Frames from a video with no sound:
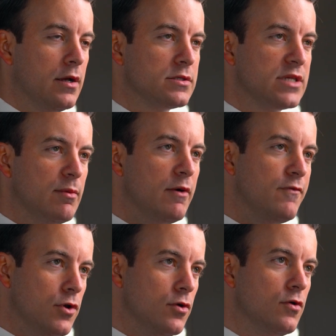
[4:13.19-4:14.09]
Some
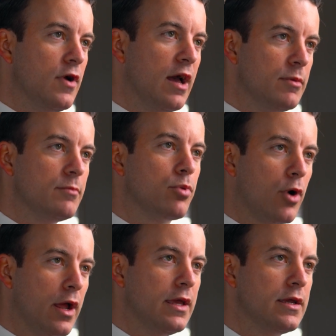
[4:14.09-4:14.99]
of you have been
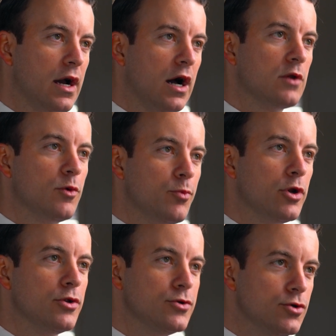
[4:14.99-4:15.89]
praying God would
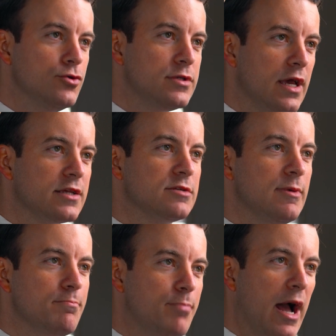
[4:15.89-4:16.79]
put a New
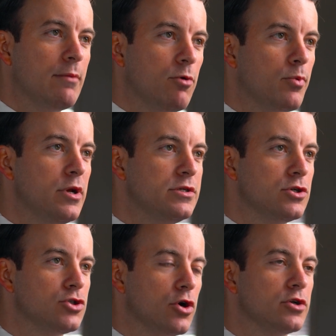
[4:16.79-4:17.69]
Testament
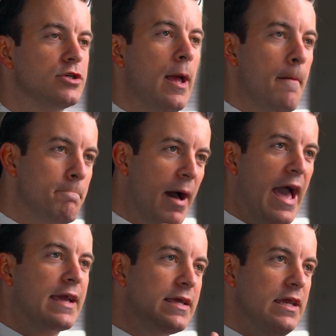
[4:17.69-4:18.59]
Bible-preaching church
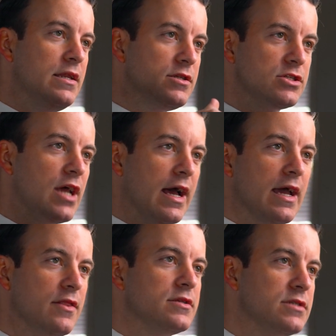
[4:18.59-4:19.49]
back
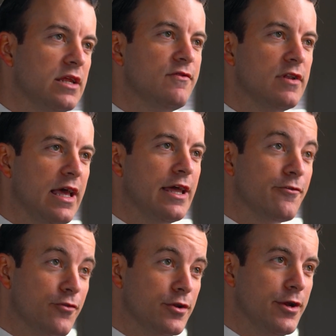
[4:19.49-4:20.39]
inside the city of
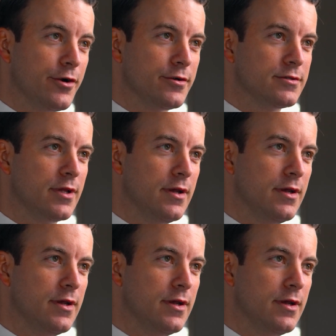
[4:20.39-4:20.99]
Atlanta for years.